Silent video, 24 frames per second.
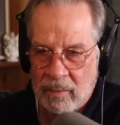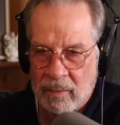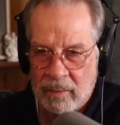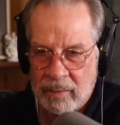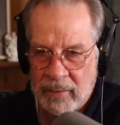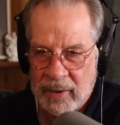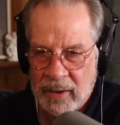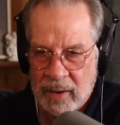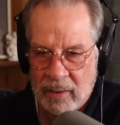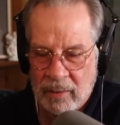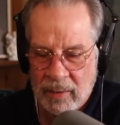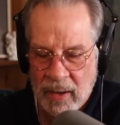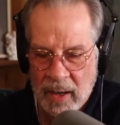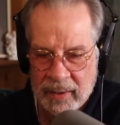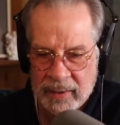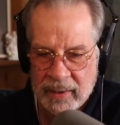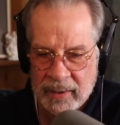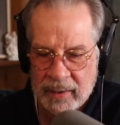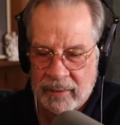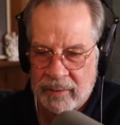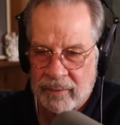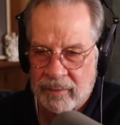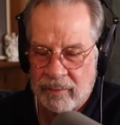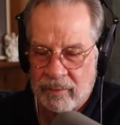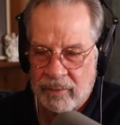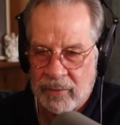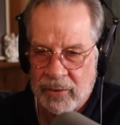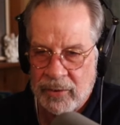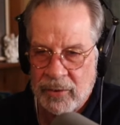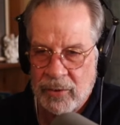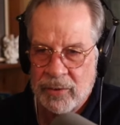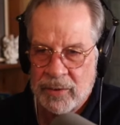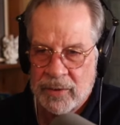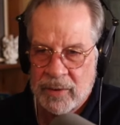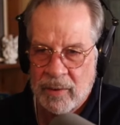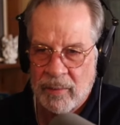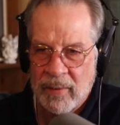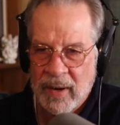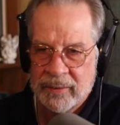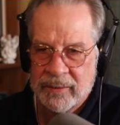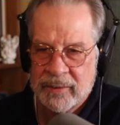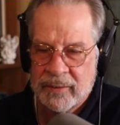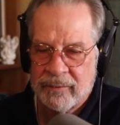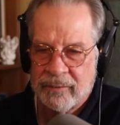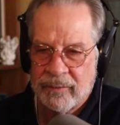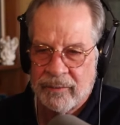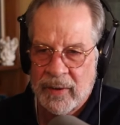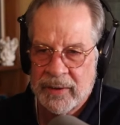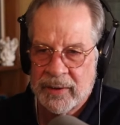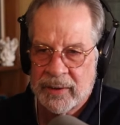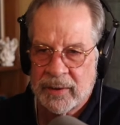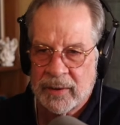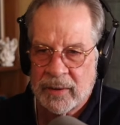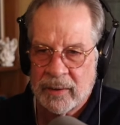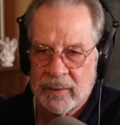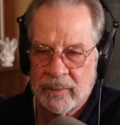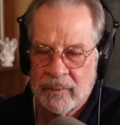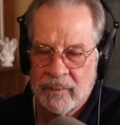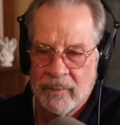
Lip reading: I get huge amounts of funding.